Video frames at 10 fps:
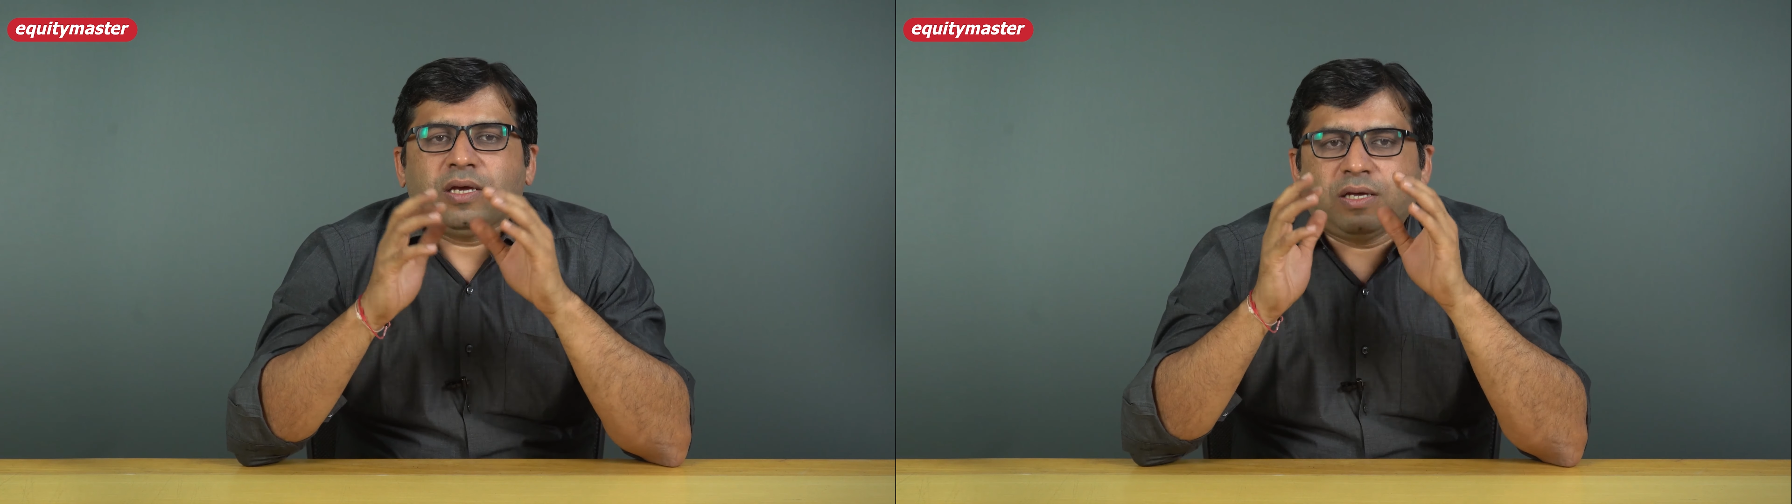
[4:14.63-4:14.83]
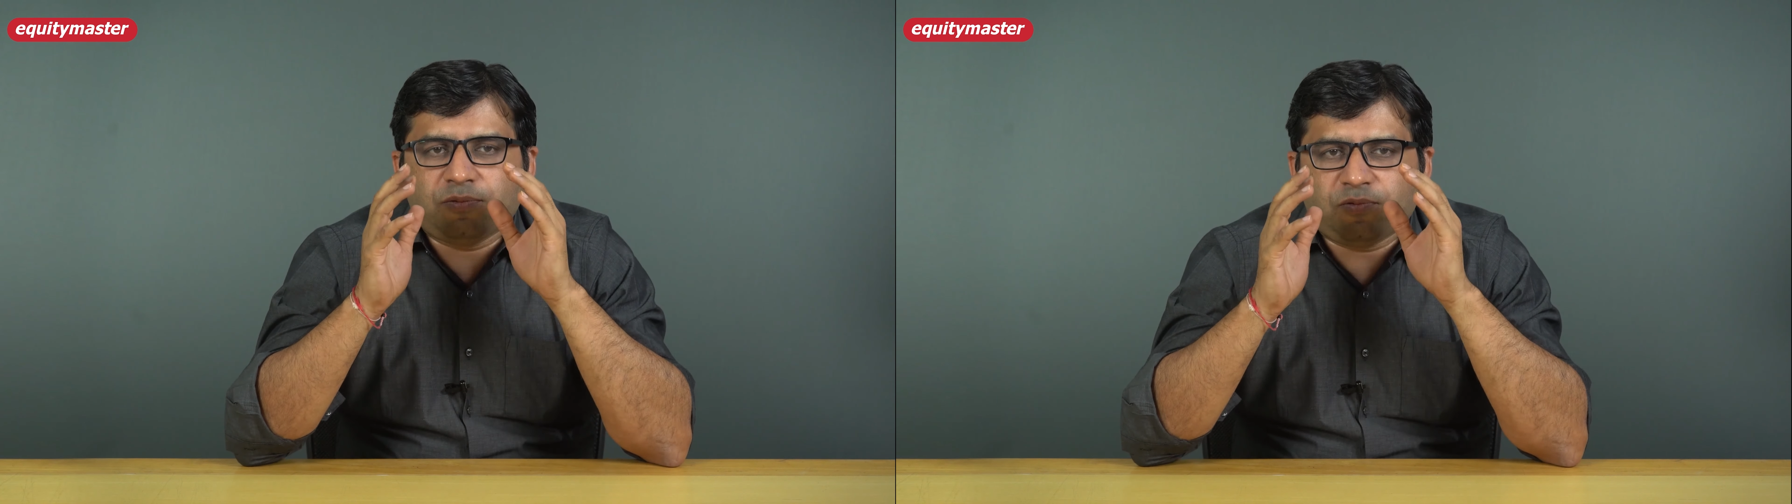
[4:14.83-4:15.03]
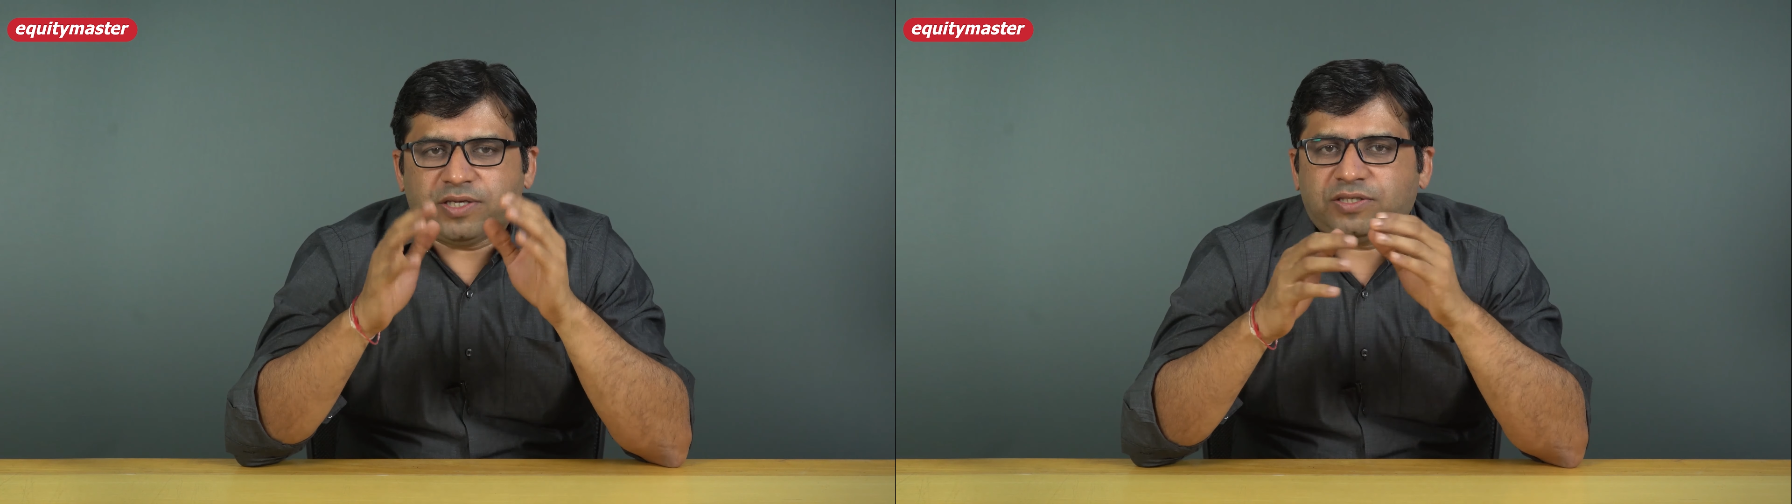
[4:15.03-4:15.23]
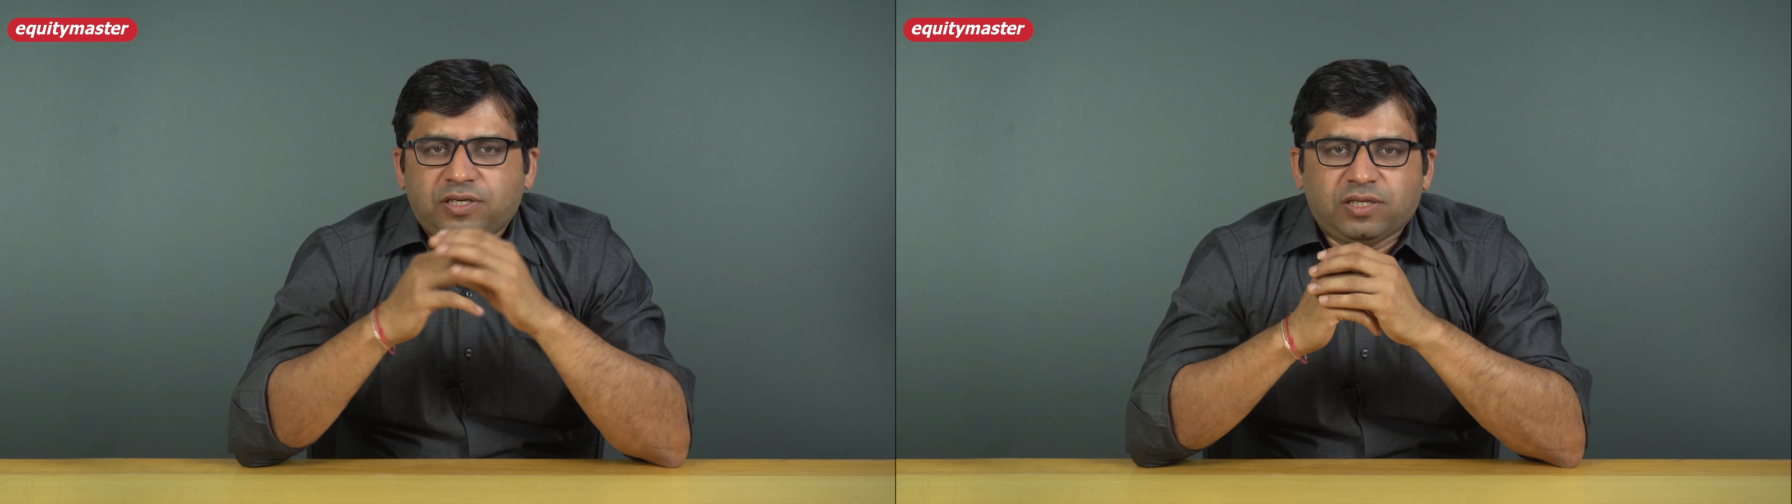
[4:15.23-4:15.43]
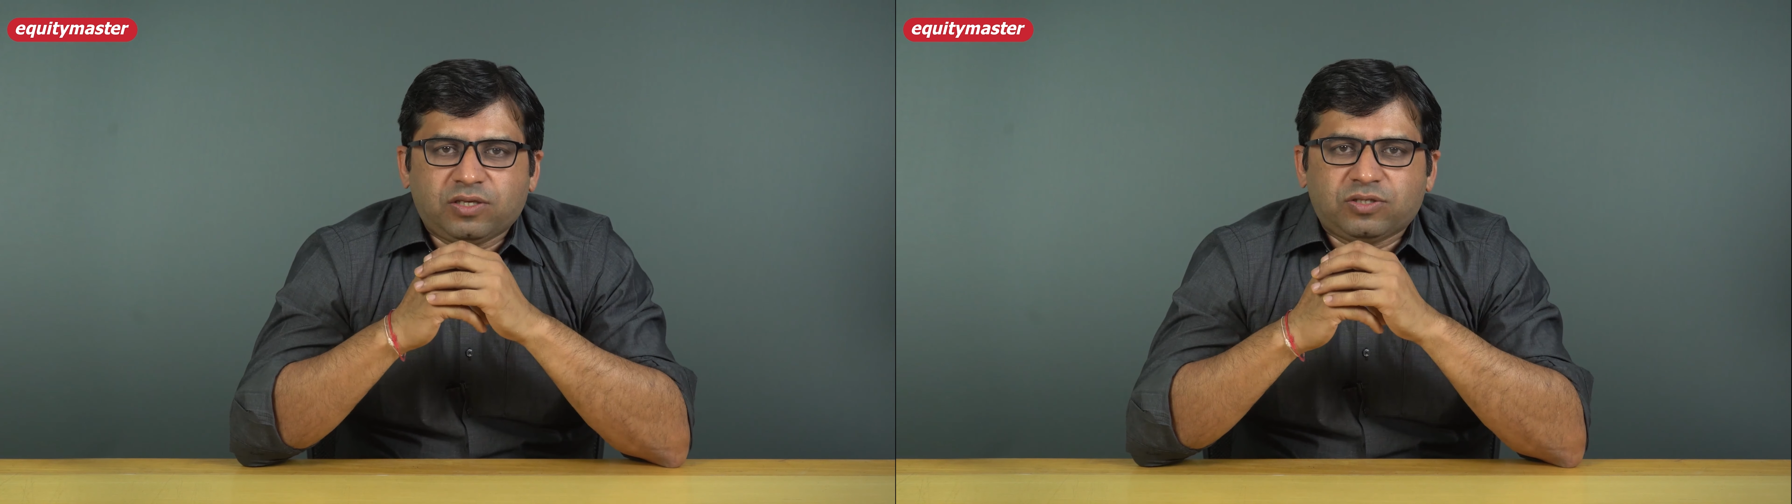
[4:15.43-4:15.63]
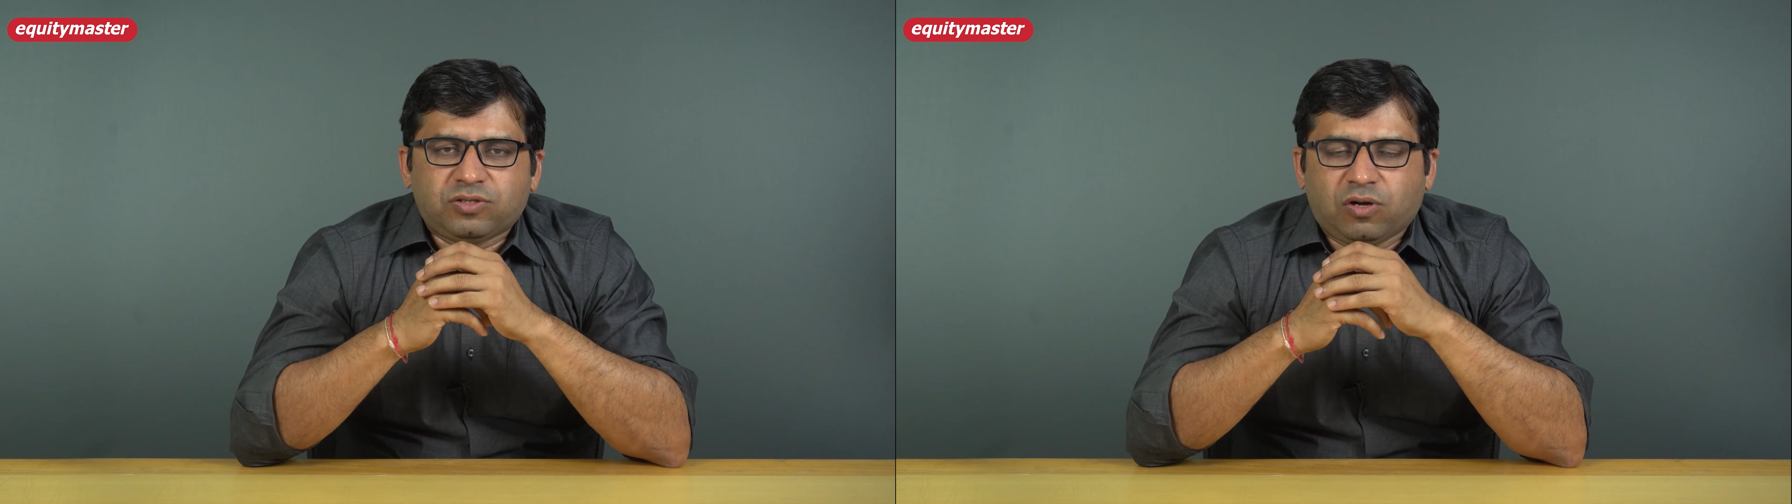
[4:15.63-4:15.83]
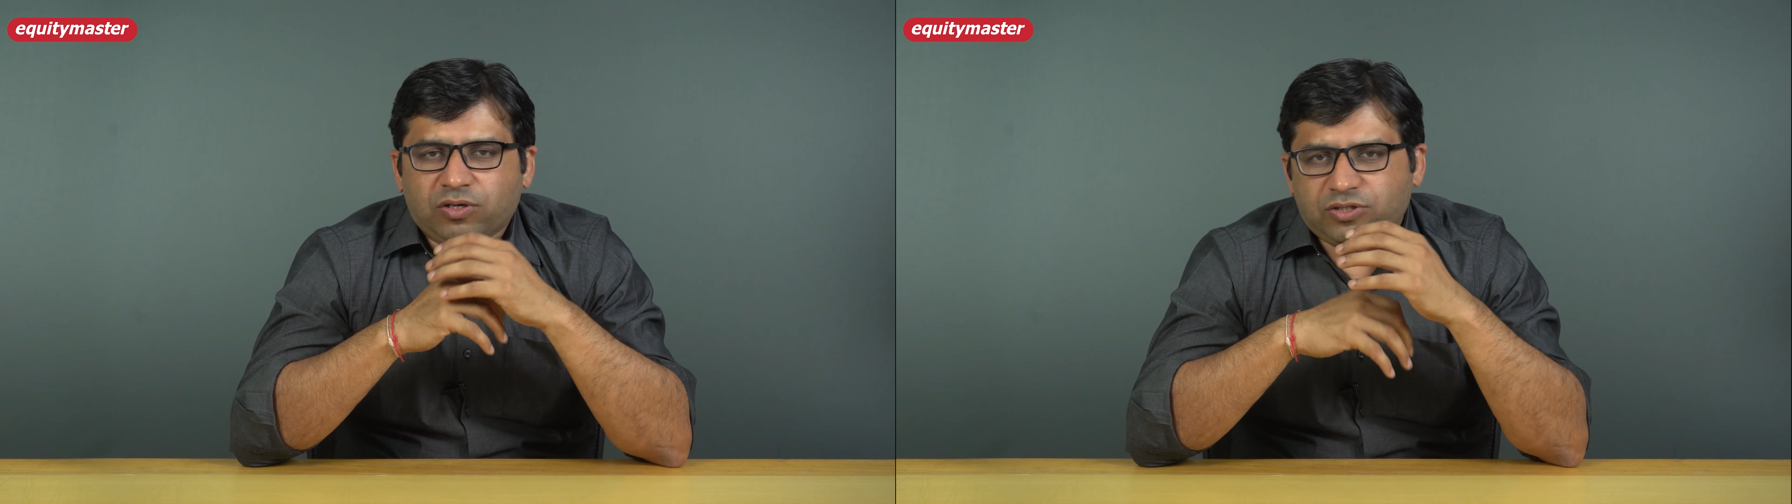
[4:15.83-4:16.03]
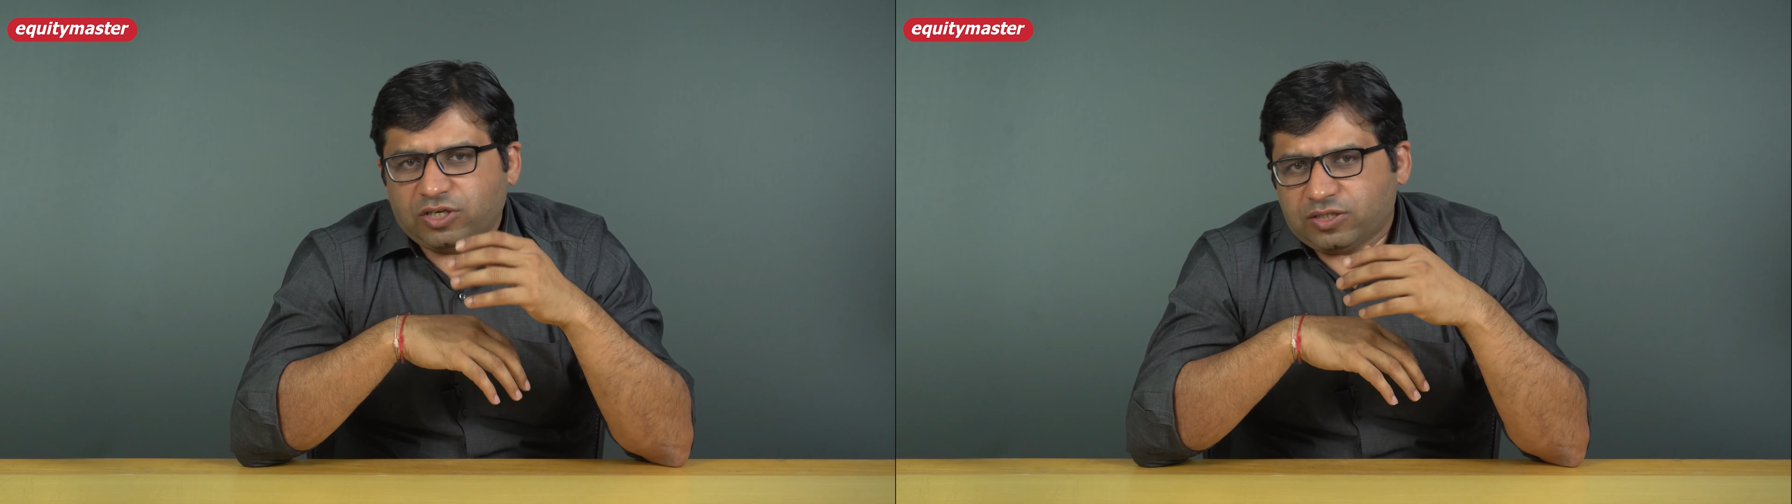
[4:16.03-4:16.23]
investing in the
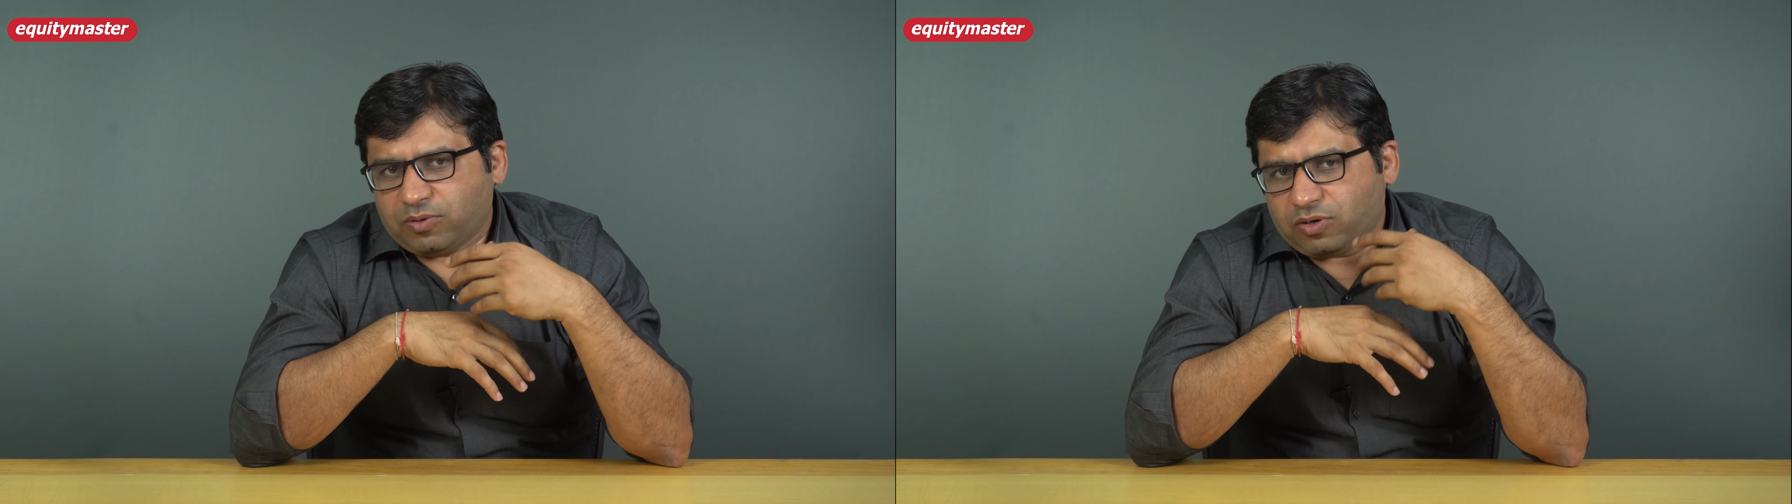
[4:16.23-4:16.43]
stock just